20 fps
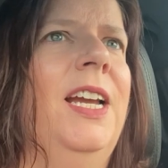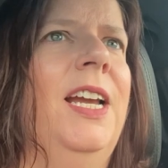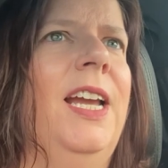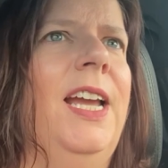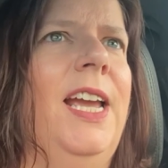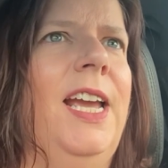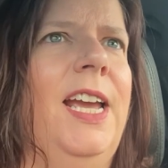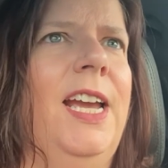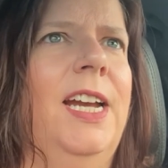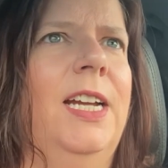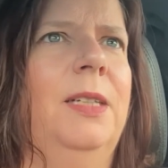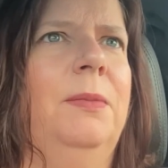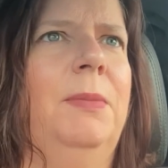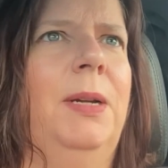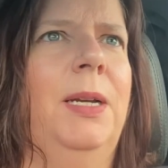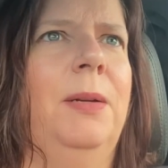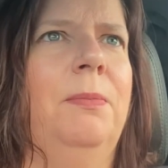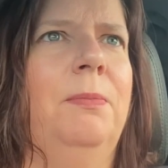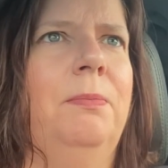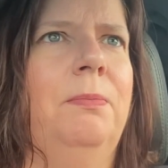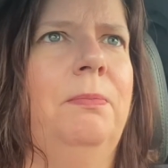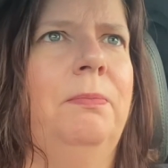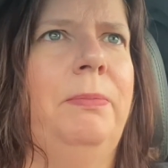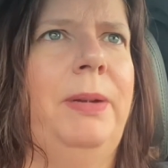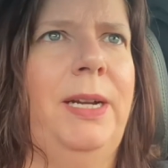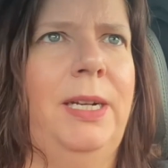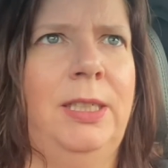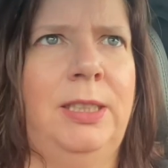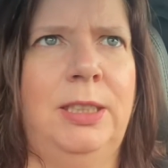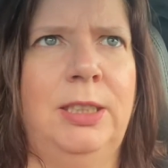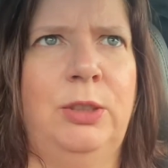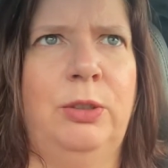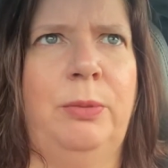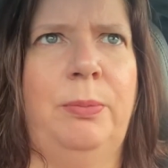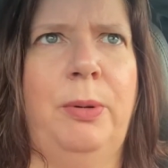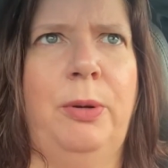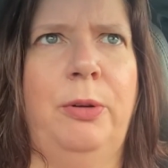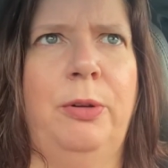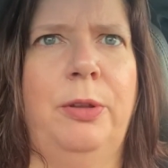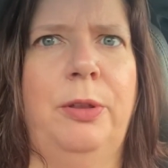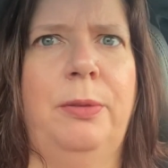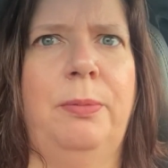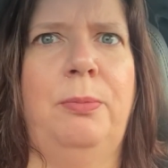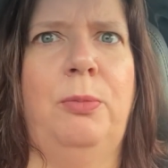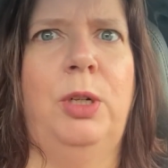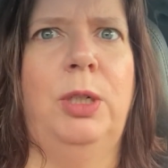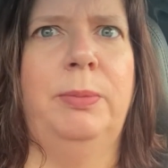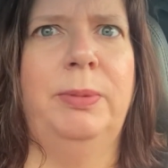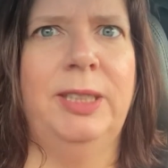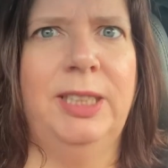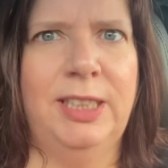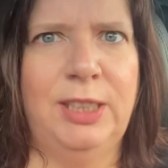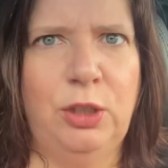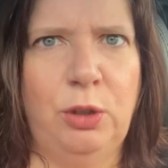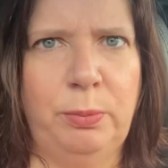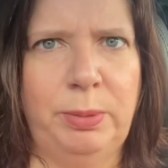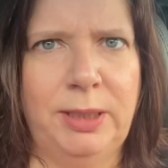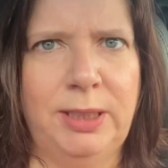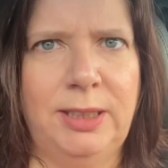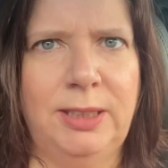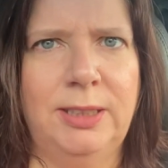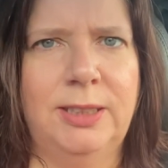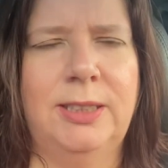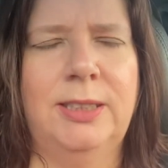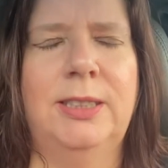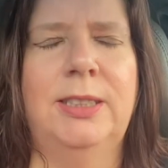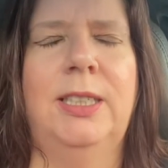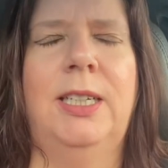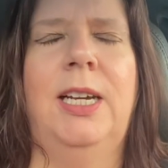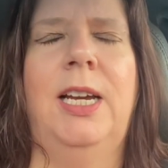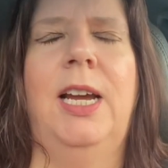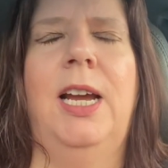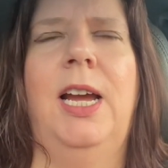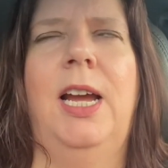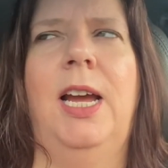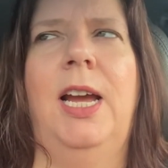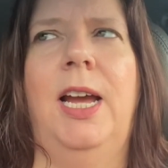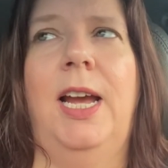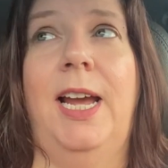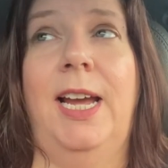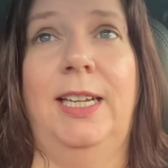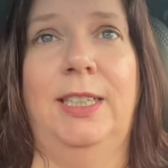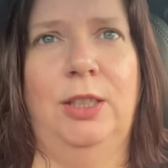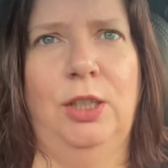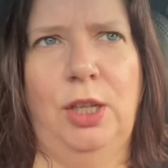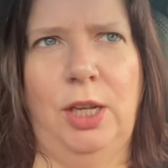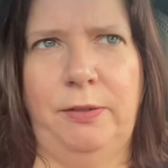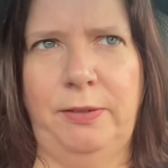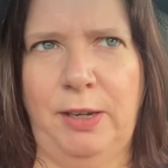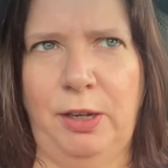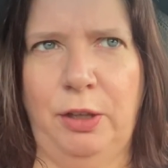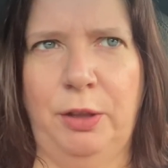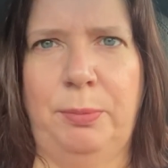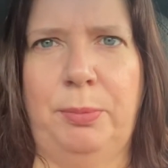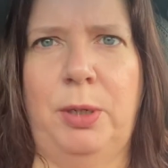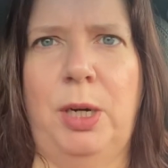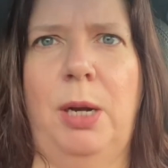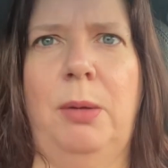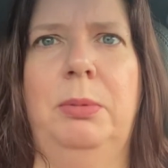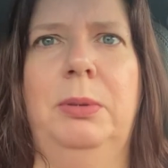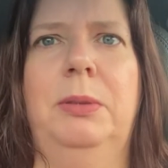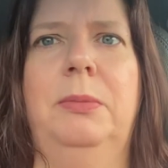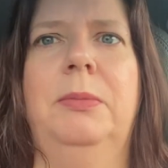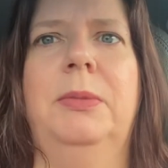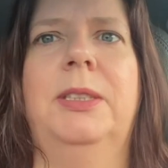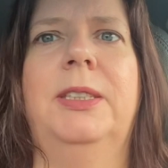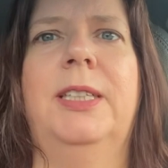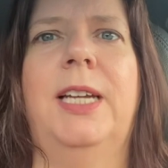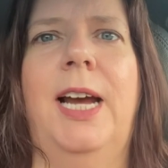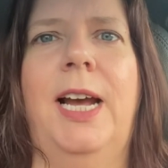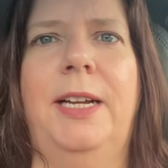and my parents were both morbidly obese, had a lot of health problems.